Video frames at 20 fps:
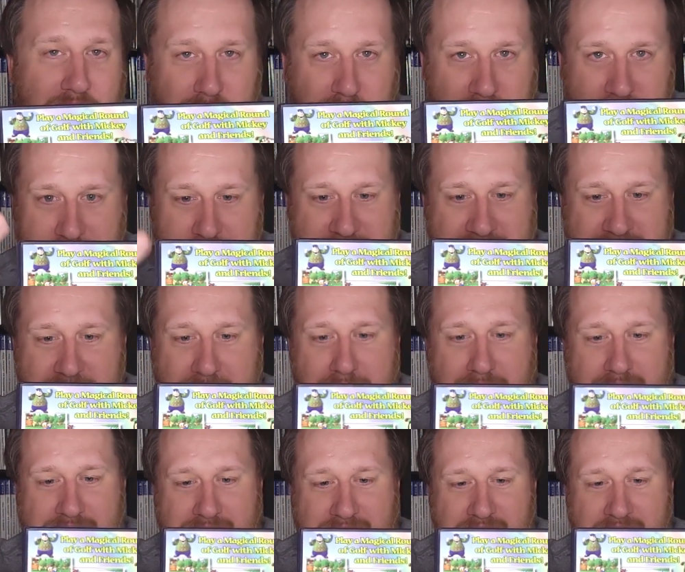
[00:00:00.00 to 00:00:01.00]
Golf. It's got
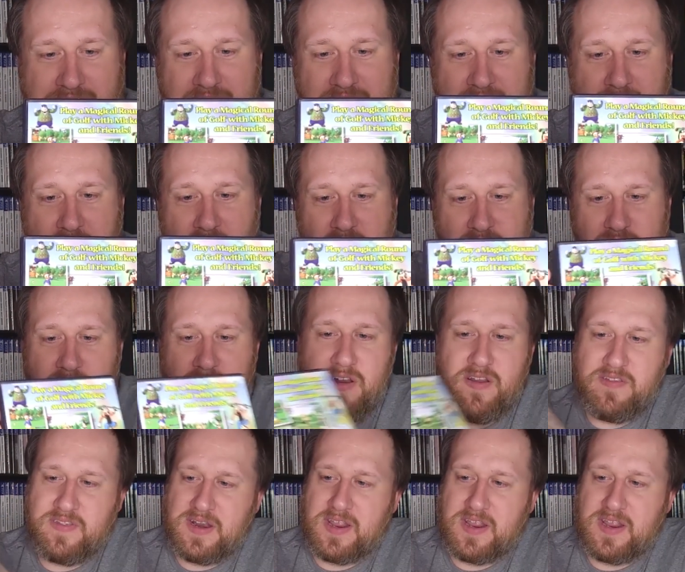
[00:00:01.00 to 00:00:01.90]
all the Disney characters,